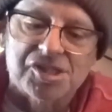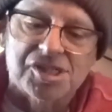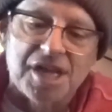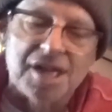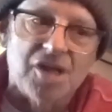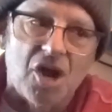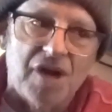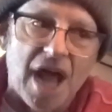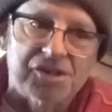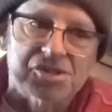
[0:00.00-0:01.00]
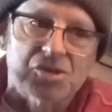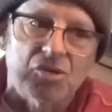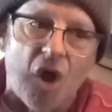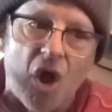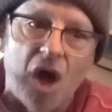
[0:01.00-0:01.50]
And sitting there
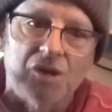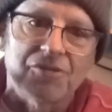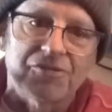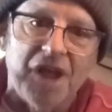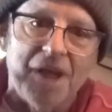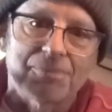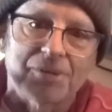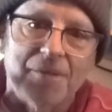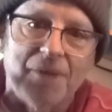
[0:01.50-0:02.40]
next to a Hall of Fame